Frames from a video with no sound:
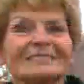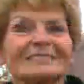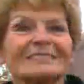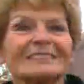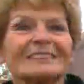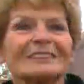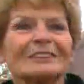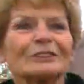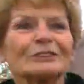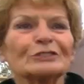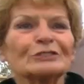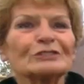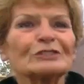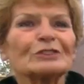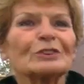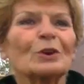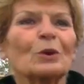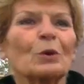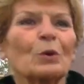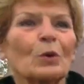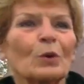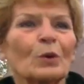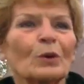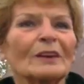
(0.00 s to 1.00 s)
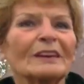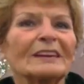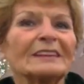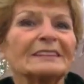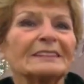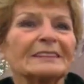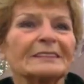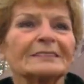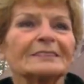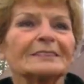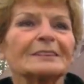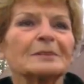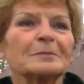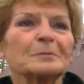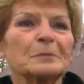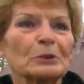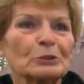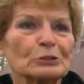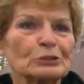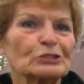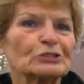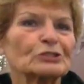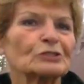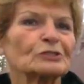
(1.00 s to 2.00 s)
Years ago, he did
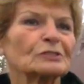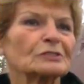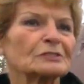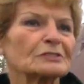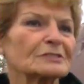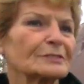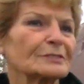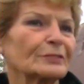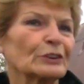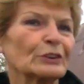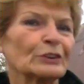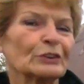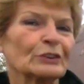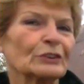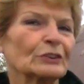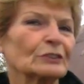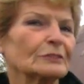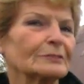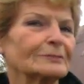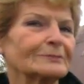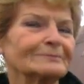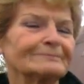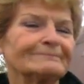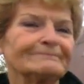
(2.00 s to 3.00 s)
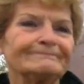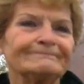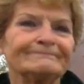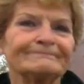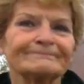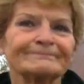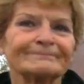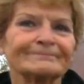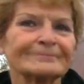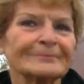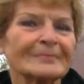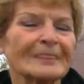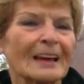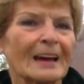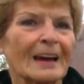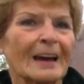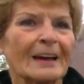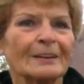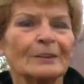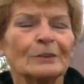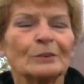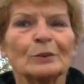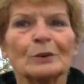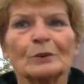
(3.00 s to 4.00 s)
commercials for
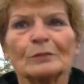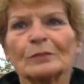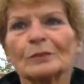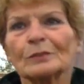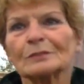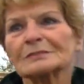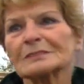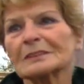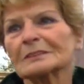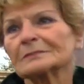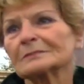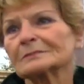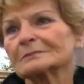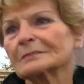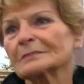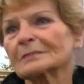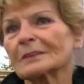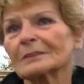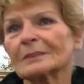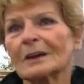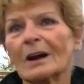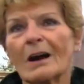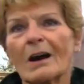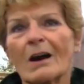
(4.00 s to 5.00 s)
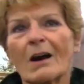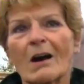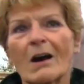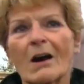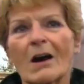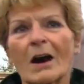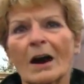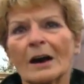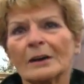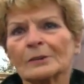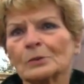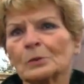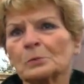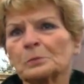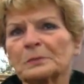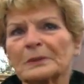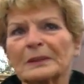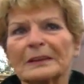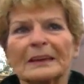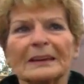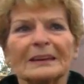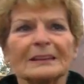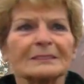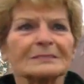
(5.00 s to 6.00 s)
I don't know if it was an auto
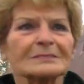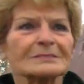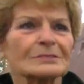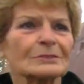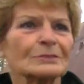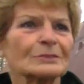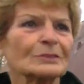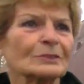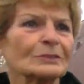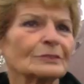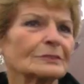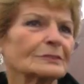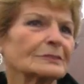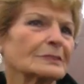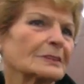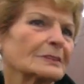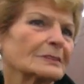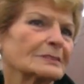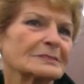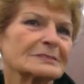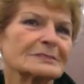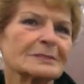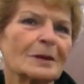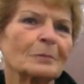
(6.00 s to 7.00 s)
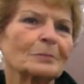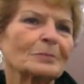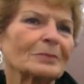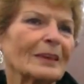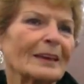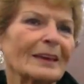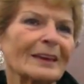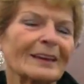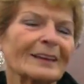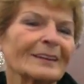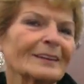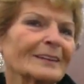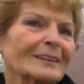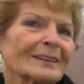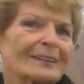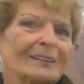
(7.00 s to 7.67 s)
place or something.